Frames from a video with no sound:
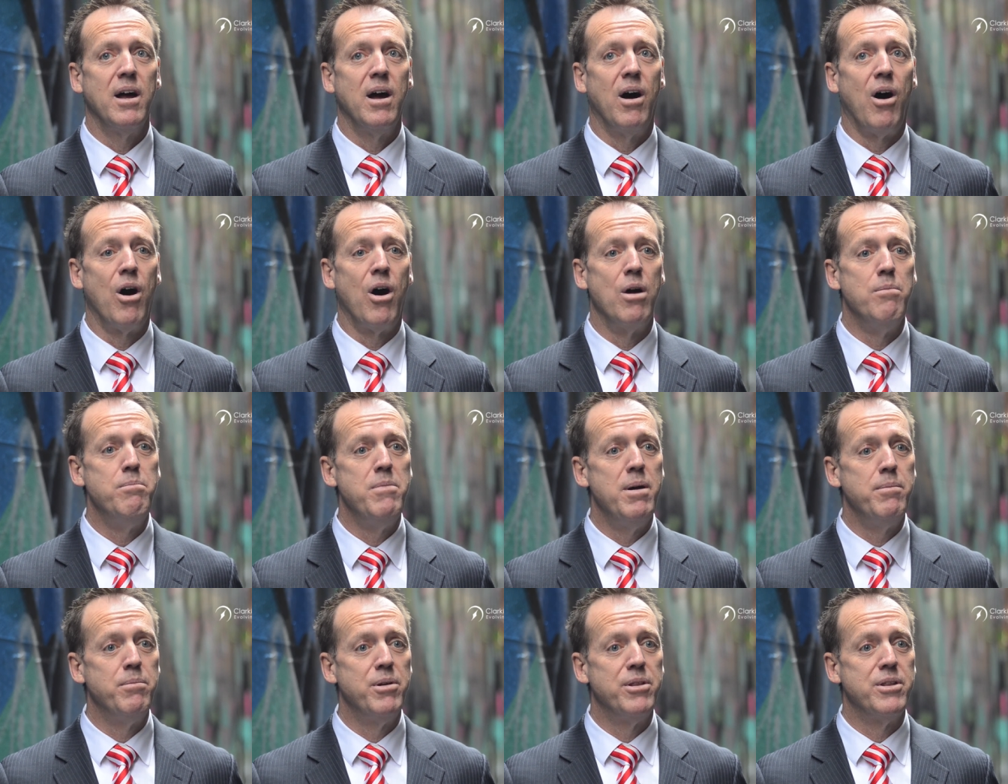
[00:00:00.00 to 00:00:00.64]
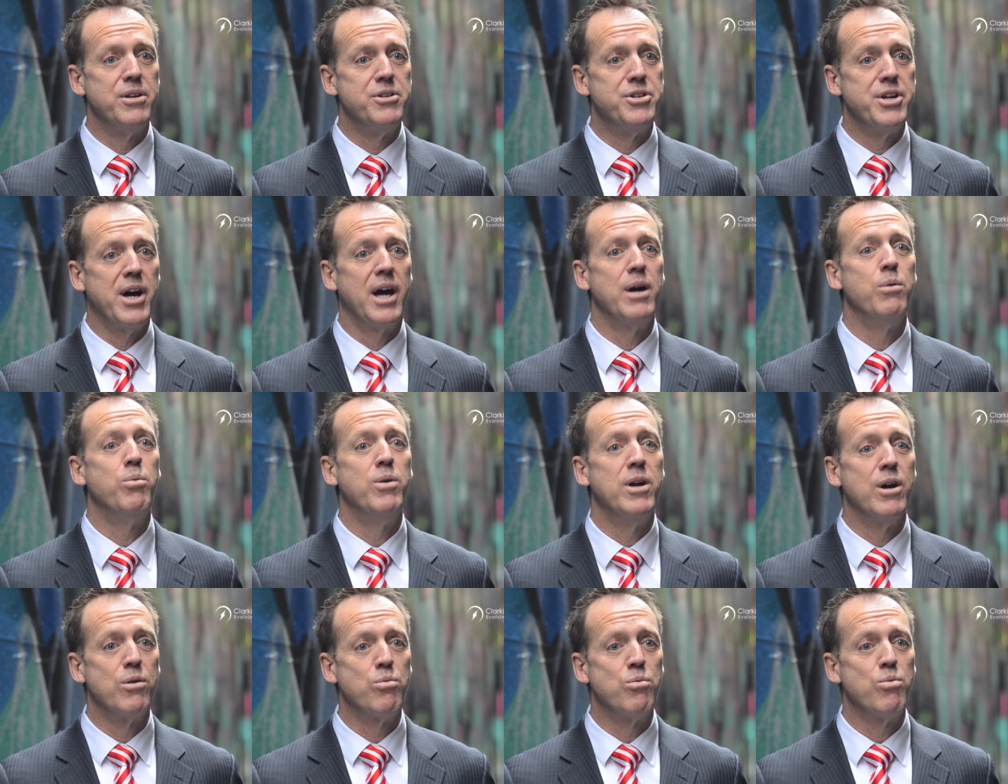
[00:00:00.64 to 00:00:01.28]
I remember the day
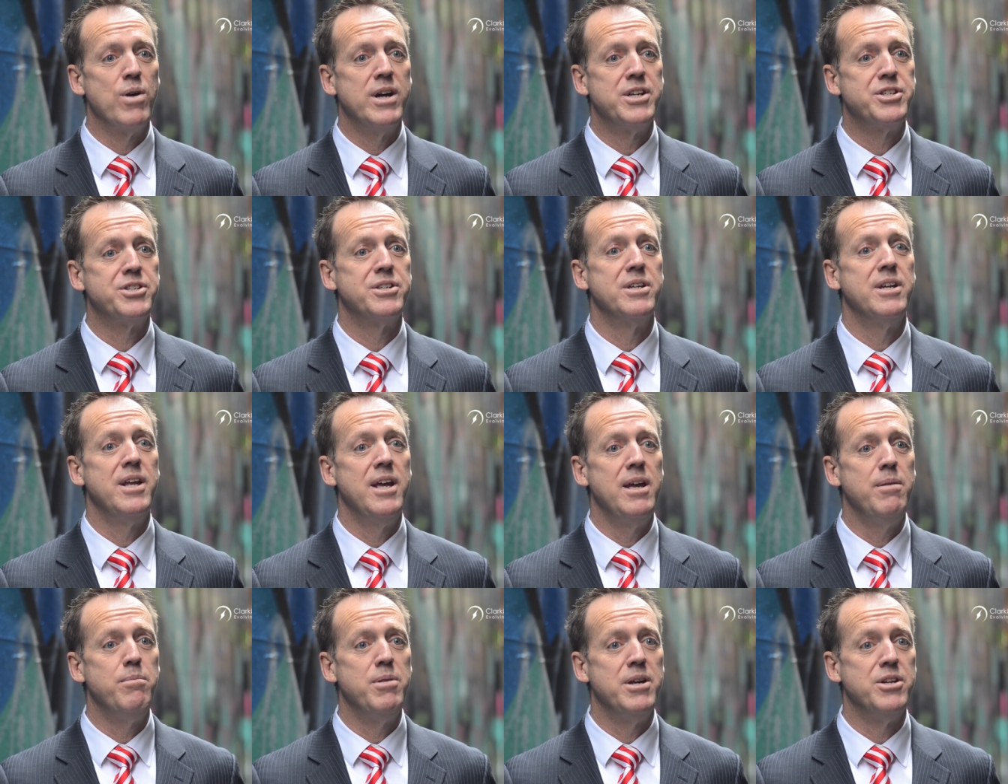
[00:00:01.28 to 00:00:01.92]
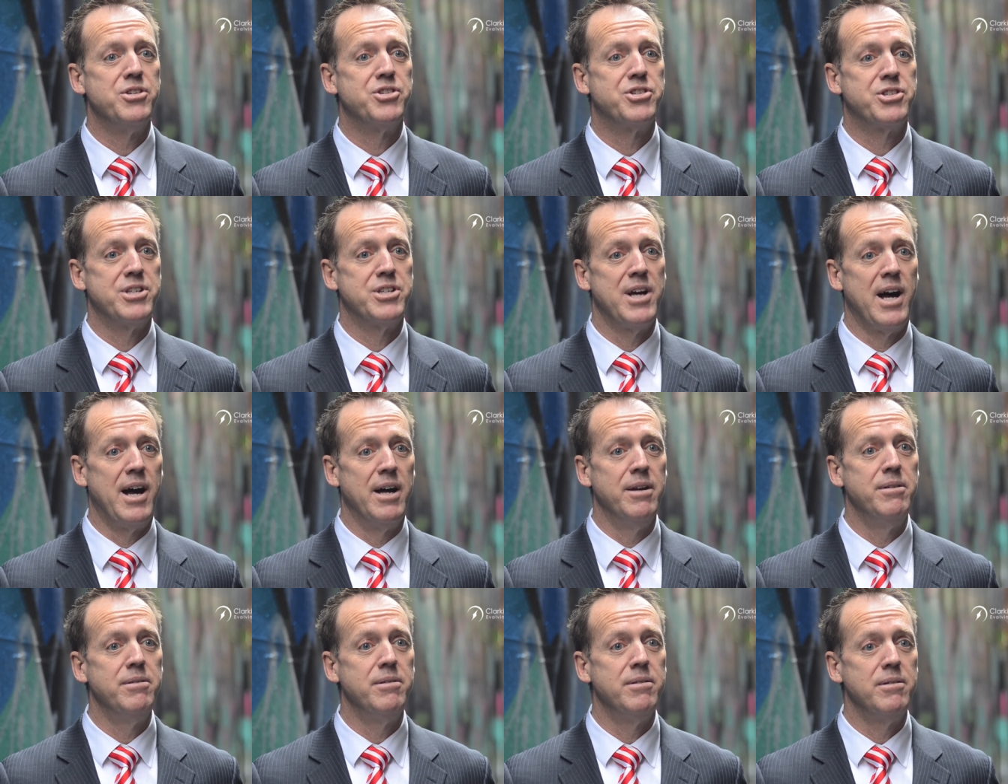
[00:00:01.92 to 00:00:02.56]
we arrested him, his
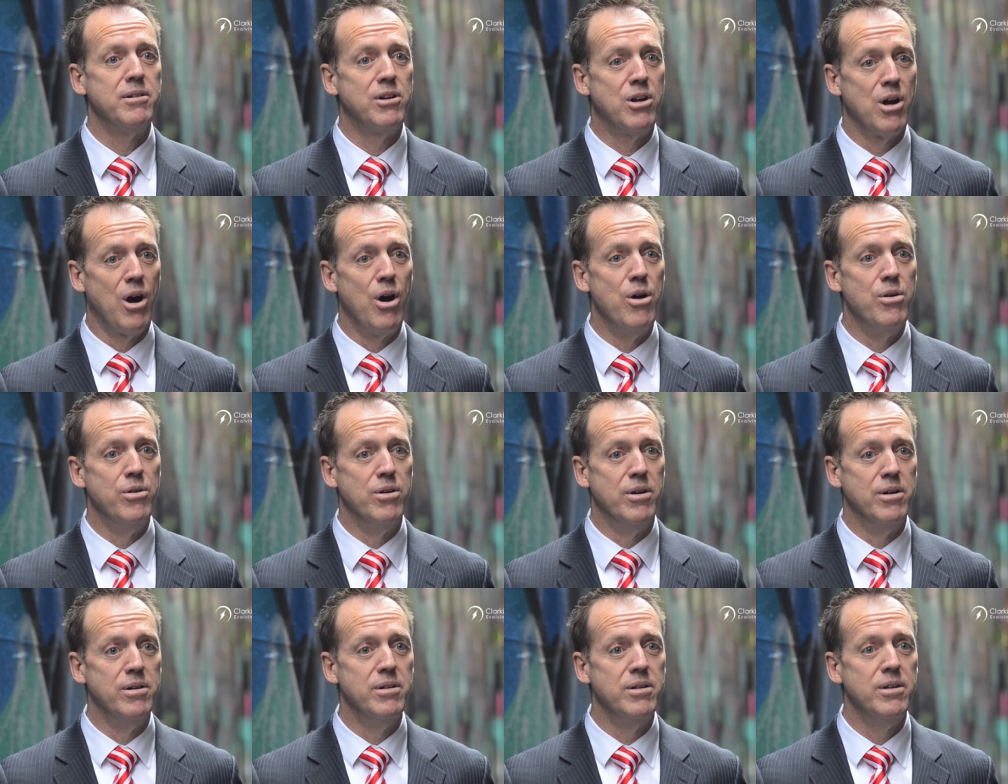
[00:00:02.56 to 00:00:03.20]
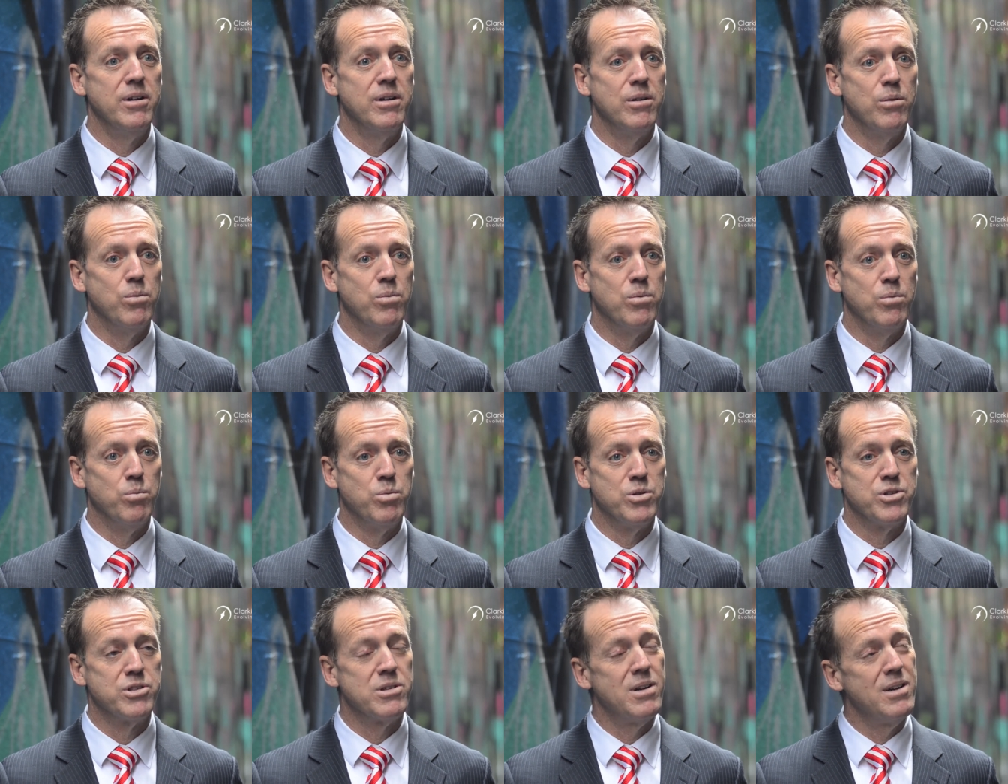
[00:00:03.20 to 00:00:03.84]
son, Conan,
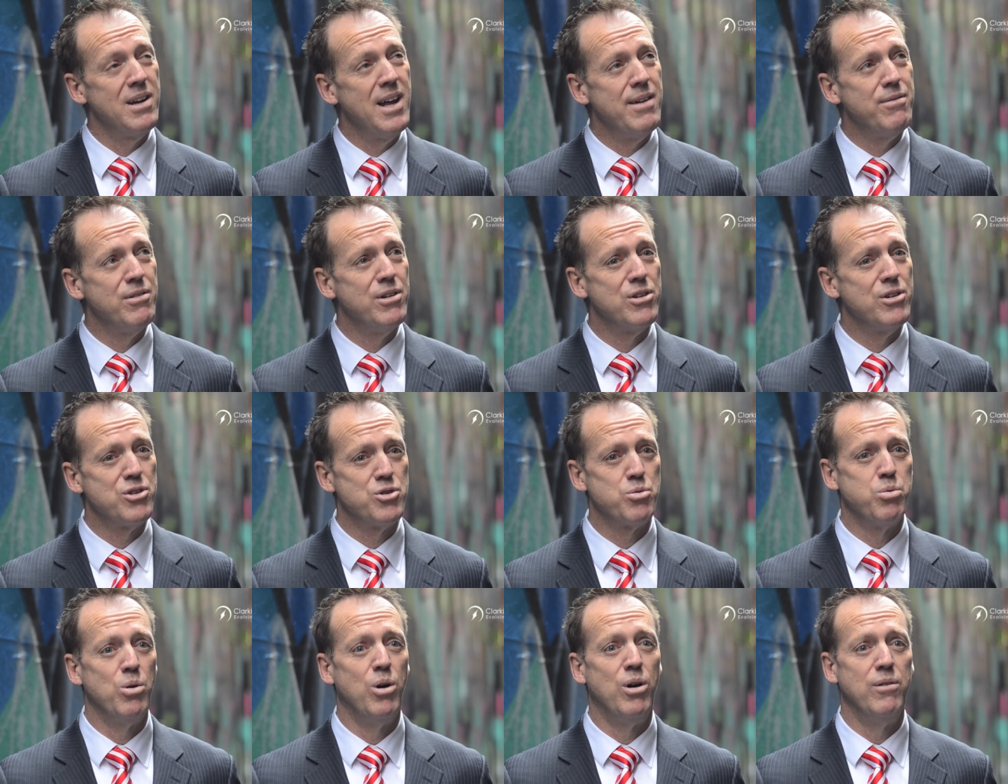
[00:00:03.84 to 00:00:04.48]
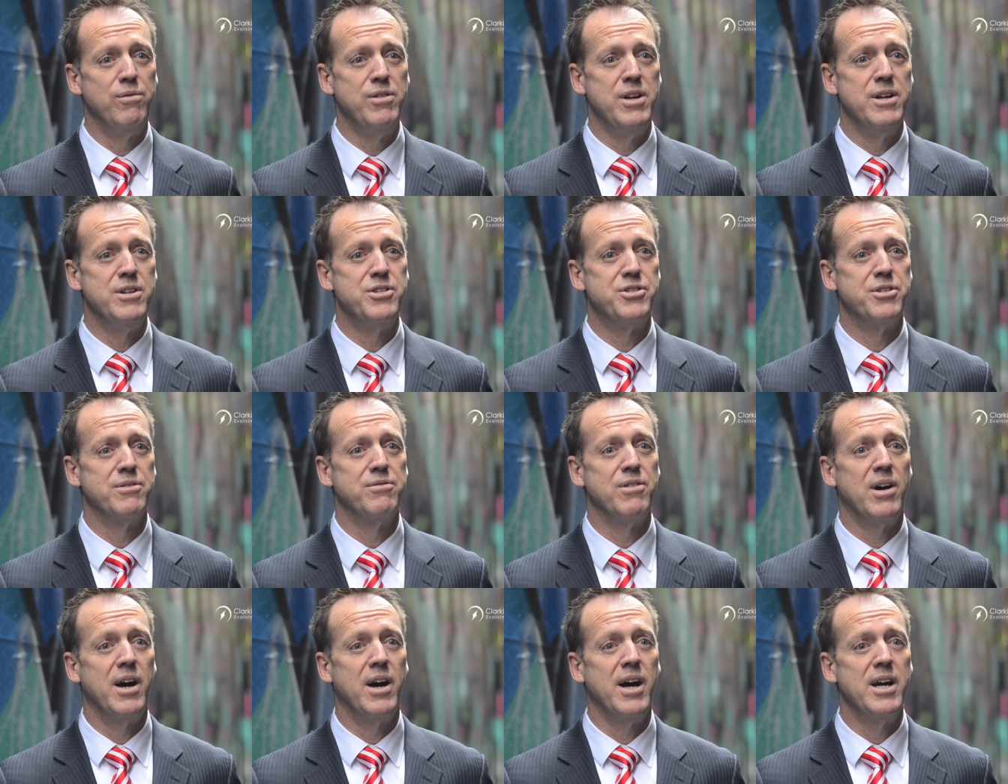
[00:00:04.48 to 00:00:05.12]
was 11 or 12 years
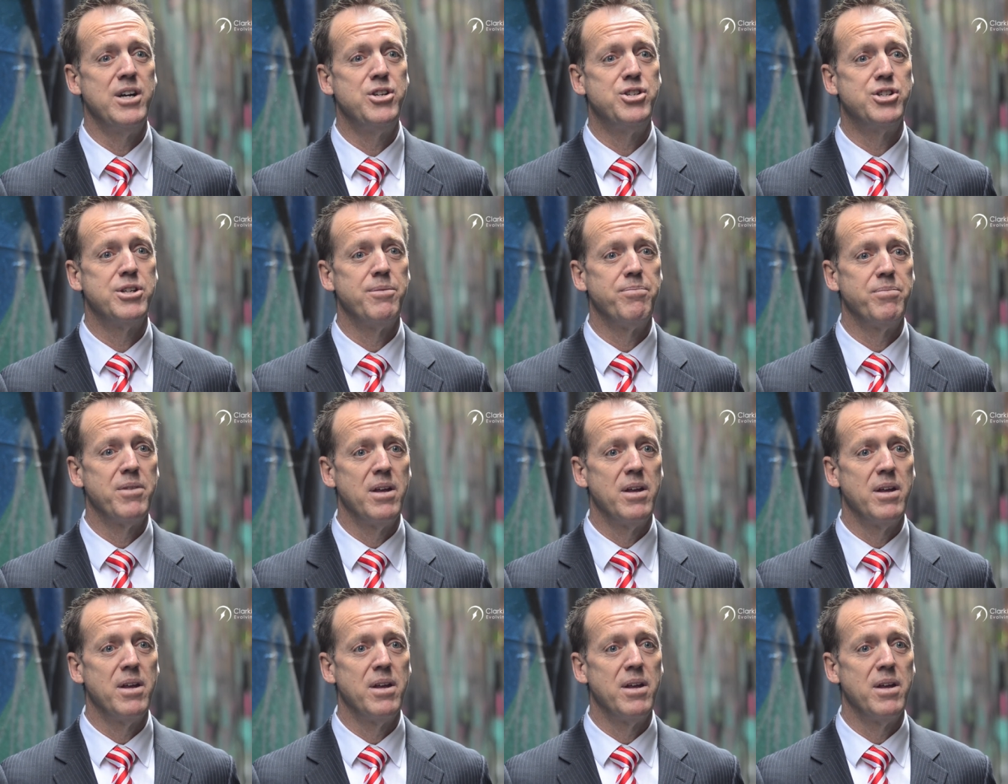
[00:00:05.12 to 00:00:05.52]
of age,